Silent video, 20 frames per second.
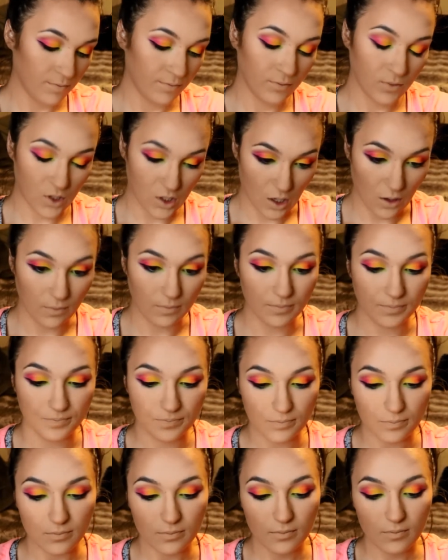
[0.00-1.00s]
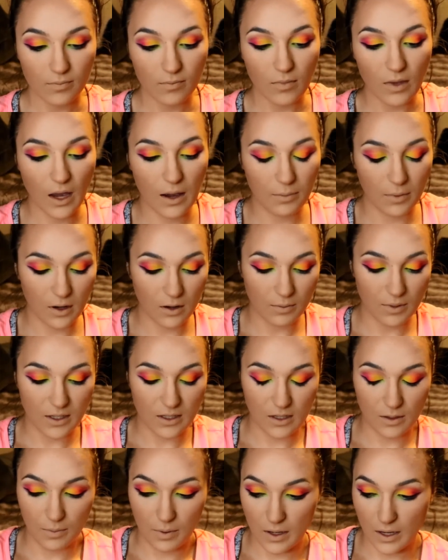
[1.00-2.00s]
So I'm going to be
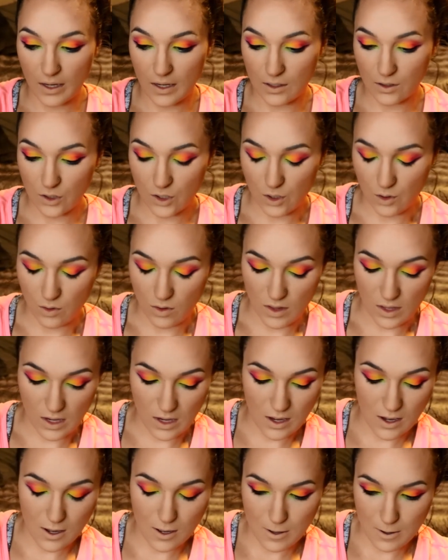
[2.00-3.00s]
dipping into the